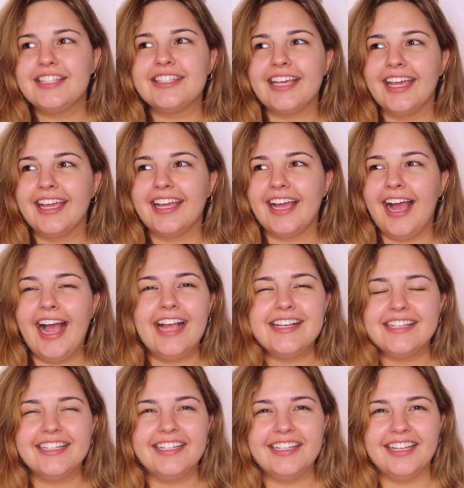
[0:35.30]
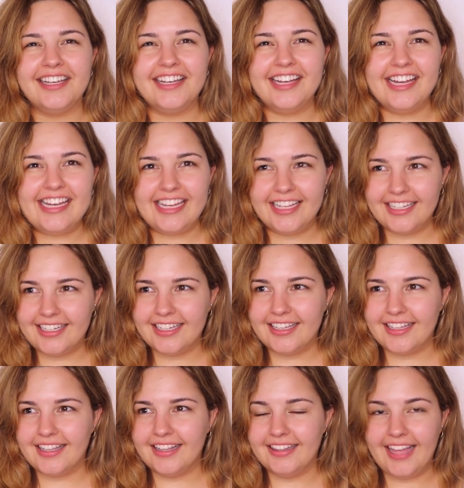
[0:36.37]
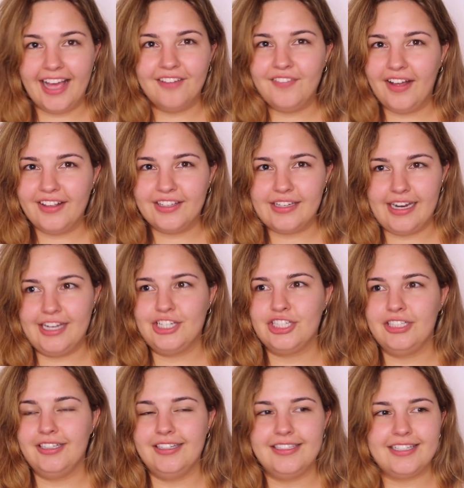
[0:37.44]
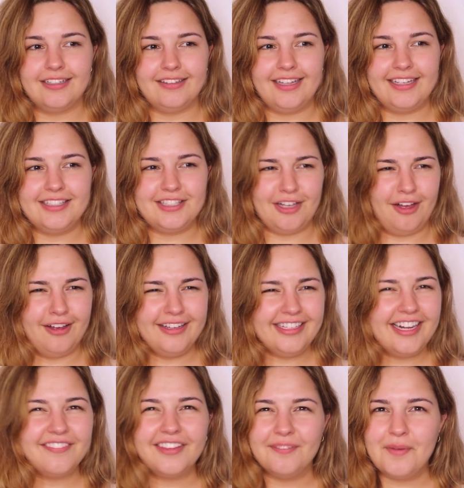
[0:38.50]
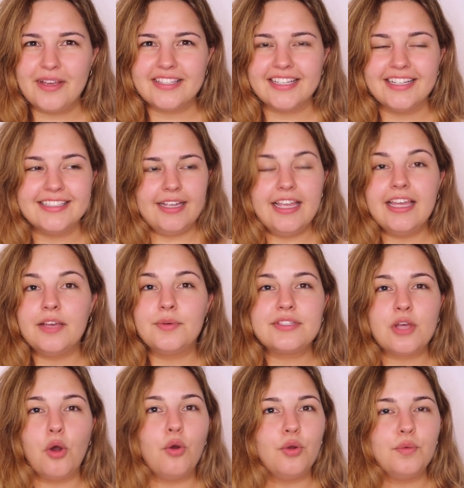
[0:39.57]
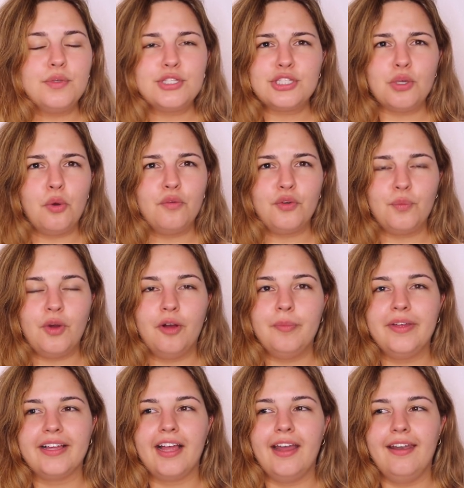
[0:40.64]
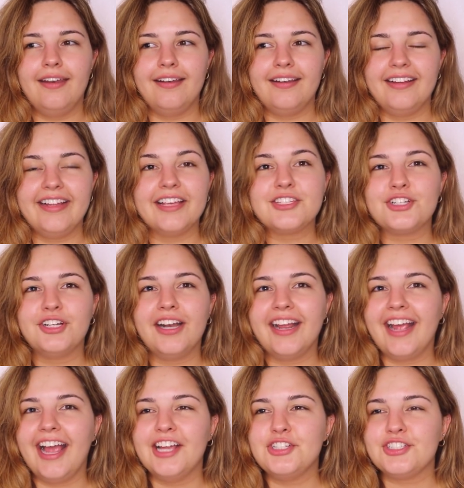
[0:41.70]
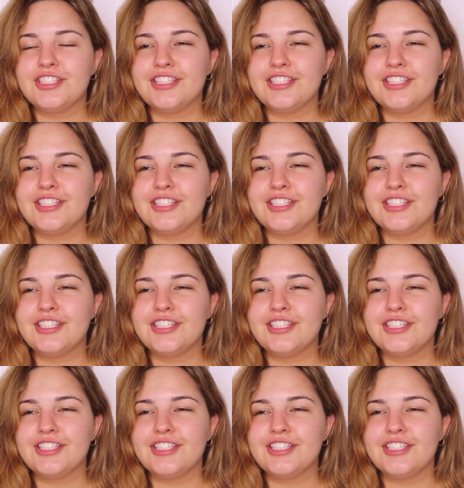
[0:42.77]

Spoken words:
like I didn't need that validation until I saw it, if that makes sense. It was so overwhelming, and yesterday I